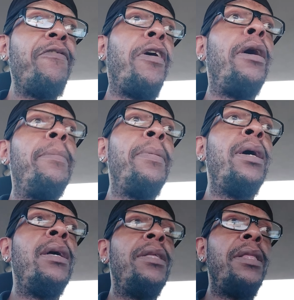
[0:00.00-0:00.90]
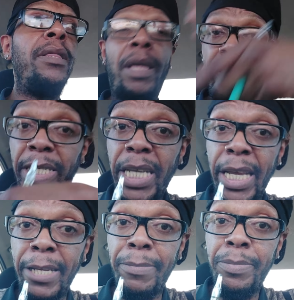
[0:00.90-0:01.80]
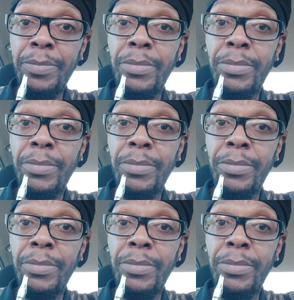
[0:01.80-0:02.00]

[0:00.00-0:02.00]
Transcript: from the machine